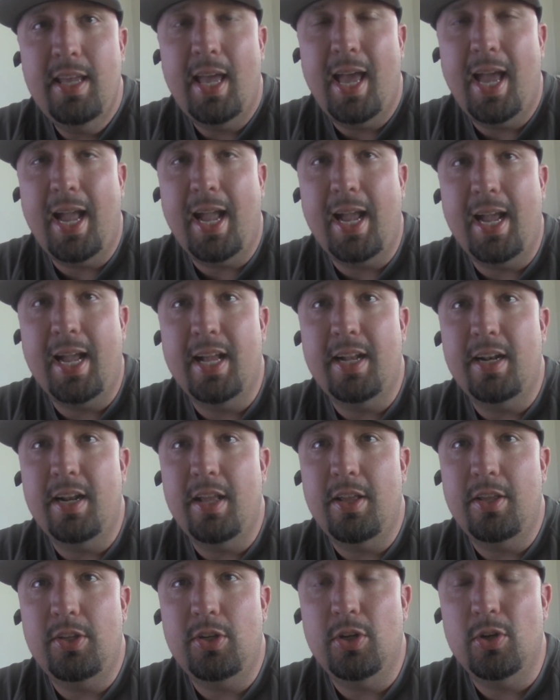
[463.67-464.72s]
And
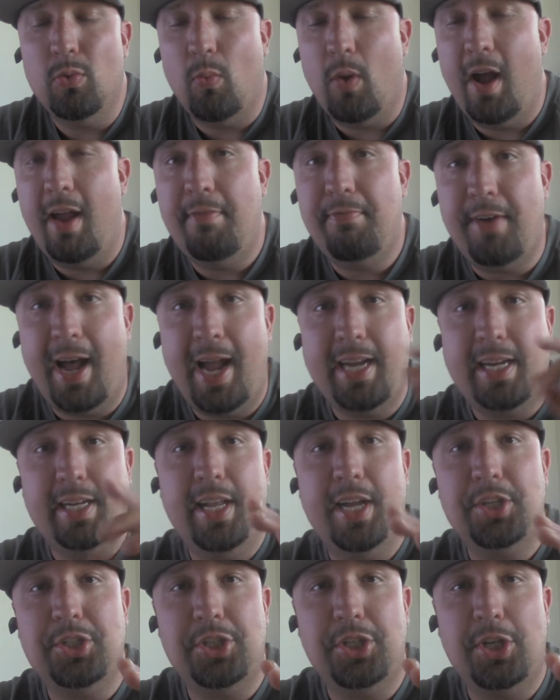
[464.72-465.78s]
your Wi Fi
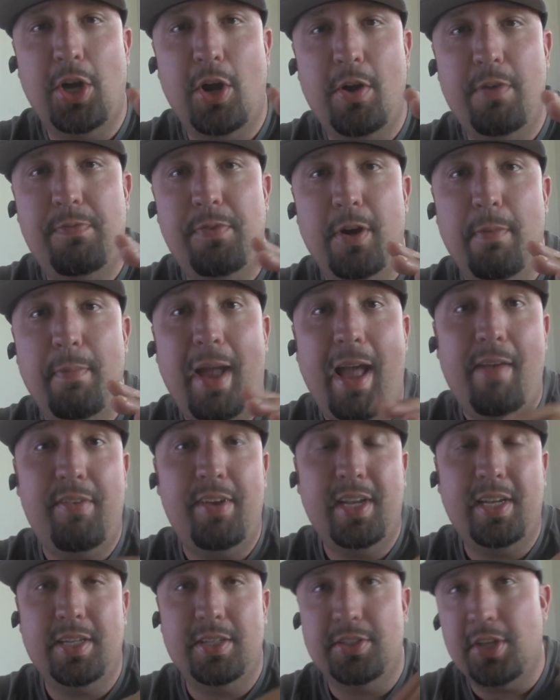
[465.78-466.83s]
connection code for your
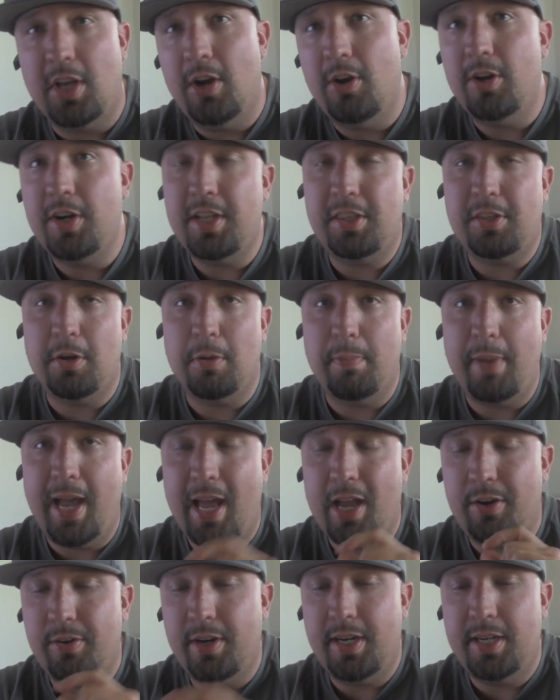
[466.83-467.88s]
Mavic is underneath your
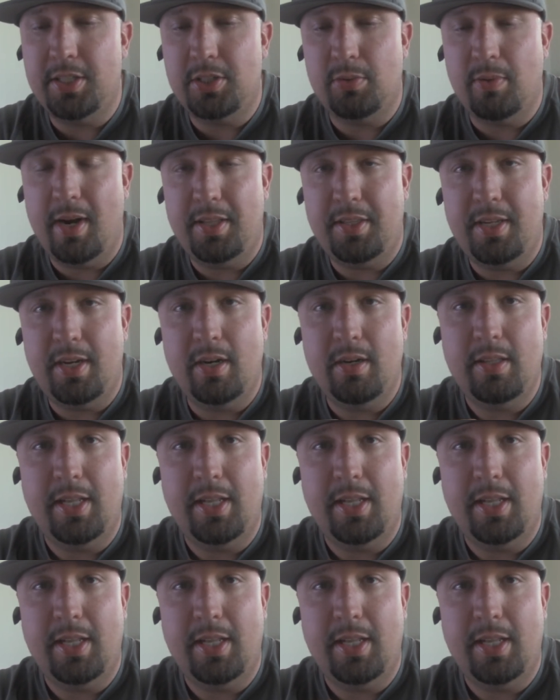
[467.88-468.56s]
battery. It's right there.